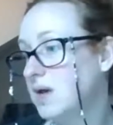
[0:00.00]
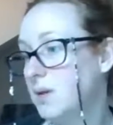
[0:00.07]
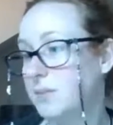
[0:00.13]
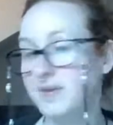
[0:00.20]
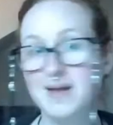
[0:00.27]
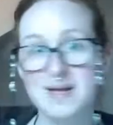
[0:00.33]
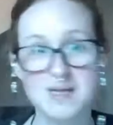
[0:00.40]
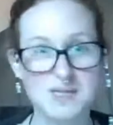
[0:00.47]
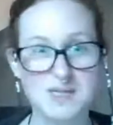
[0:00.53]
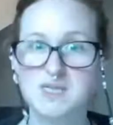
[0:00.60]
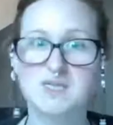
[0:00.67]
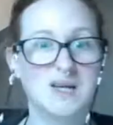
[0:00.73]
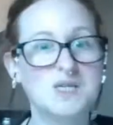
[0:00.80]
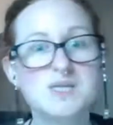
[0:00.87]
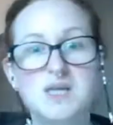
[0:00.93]
But that
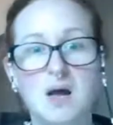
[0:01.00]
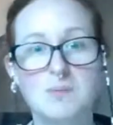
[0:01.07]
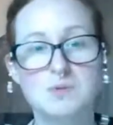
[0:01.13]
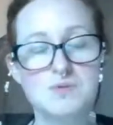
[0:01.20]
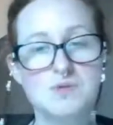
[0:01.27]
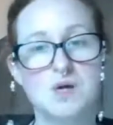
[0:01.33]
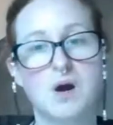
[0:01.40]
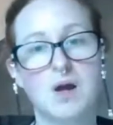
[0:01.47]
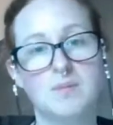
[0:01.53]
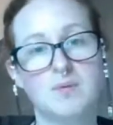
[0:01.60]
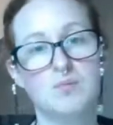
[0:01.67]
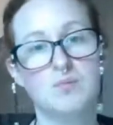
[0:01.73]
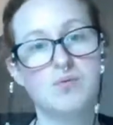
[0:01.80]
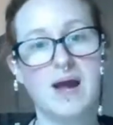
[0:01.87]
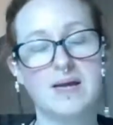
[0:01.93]
just comes with time
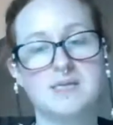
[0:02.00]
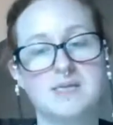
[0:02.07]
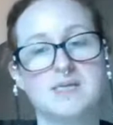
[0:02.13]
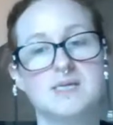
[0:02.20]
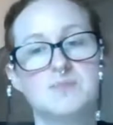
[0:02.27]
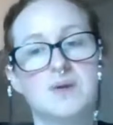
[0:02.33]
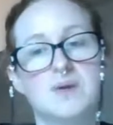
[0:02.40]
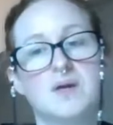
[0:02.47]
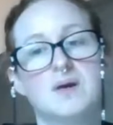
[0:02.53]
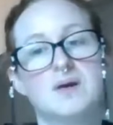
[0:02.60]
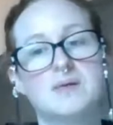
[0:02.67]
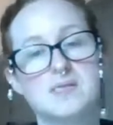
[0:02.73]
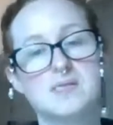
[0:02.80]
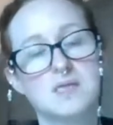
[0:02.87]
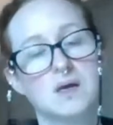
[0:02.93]
and practice
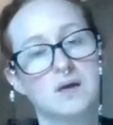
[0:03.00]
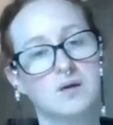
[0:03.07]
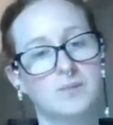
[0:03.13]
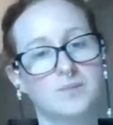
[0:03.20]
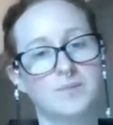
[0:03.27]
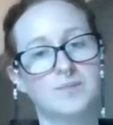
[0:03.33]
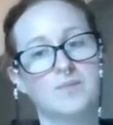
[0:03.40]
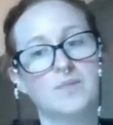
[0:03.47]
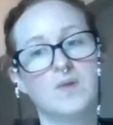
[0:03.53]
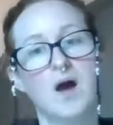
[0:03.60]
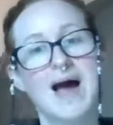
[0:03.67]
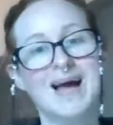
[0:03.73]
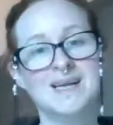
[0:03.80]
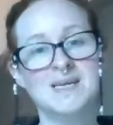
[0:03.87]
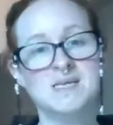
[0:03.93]
because I
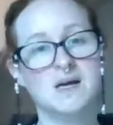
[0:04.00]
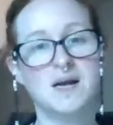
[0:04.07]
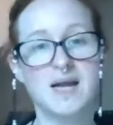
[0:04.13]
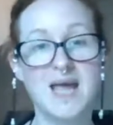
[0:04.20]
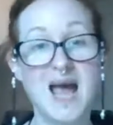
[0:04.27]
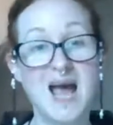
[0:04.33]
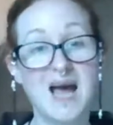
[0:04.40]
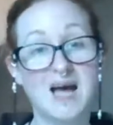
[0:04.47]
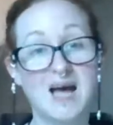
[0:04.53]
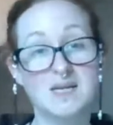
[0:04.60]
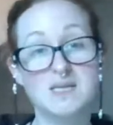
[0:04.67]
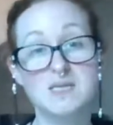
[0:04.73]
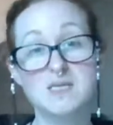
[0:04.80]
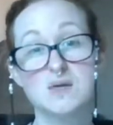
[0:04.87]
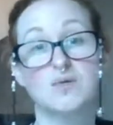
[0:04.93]
hadn't done any hand
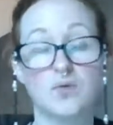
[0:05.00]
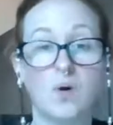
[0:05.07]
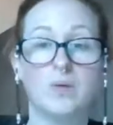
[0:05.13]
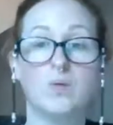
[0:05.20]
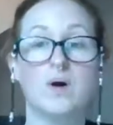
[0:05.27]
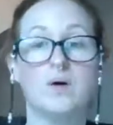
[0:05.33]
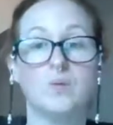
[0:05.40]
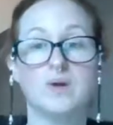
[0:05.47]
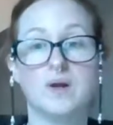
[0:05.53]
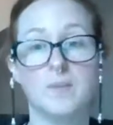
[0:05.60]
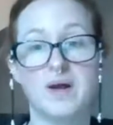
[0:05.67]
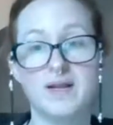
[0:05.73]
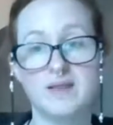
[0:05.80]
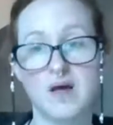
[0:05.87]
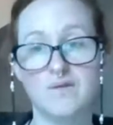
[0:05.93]
sewing for quite a while when I
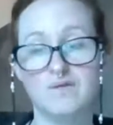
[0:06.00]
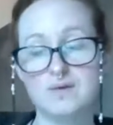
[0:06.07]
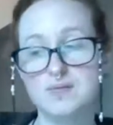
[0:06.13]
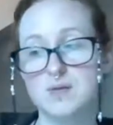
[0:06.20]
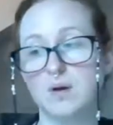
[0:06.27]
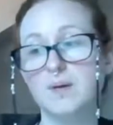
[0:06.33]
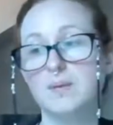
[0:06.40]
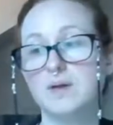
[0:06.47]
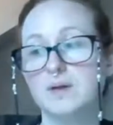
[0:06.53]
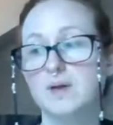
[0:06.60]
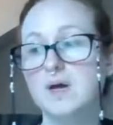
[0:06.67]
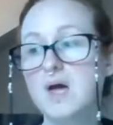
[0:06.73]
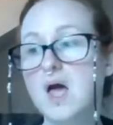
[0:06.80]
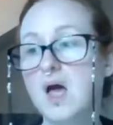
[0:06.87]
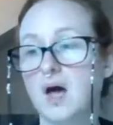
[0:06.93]
made that for Simon.
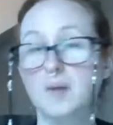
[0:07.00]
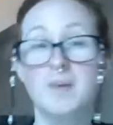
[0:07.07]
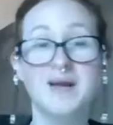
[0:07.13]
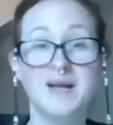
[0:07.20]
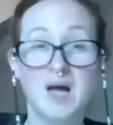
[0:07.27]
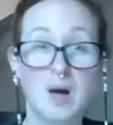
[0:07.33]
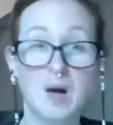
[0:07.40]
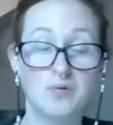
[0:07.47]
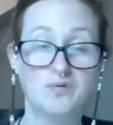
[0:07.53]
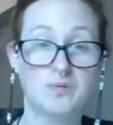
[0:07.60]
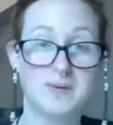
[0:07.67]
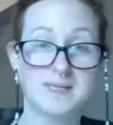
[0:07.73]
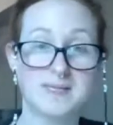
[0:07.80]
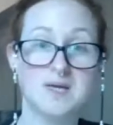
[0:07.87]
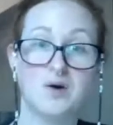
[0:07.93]
I'd made a couple for
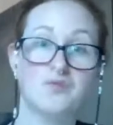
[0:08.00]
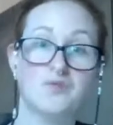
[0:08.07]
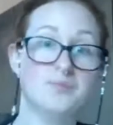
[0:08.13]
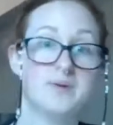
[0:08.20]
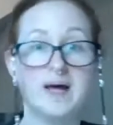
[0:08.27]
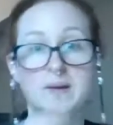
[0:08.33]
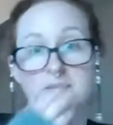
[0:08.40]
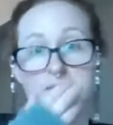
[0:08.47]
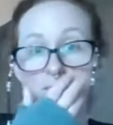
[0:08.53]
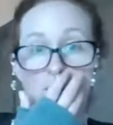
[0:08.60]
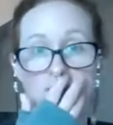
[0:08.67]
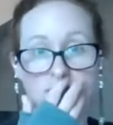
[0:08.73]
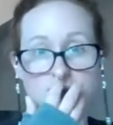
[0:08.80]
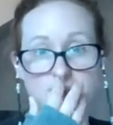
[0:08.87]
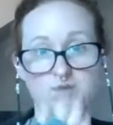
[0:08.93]
myself, but that had been
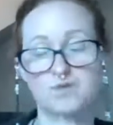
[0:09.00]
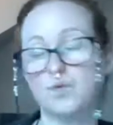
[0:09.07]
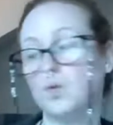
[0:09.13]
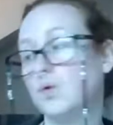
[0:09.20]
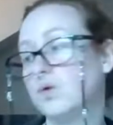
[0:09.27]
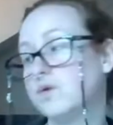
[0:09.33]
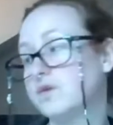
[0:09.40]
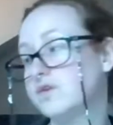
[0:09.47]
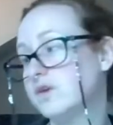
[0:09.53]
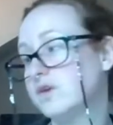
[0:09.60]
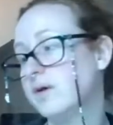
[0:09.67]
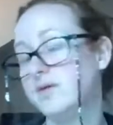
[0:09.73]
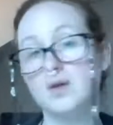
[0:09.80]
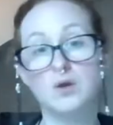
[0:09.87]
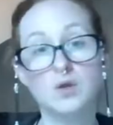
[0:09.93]
months before. So,
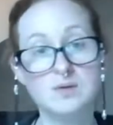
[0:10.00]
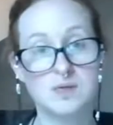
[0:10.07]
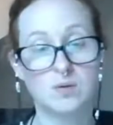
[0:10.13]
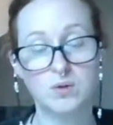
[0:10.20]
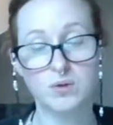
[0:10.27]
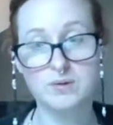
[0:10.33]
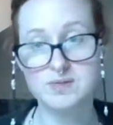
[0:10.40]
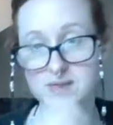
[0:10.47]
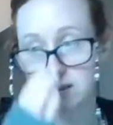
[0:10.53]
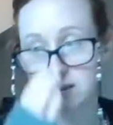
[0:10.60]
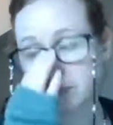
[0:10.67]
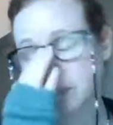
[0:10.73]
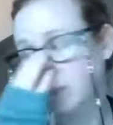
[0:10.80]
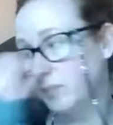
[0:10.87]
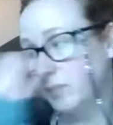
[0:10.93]
you know, use it or lose it.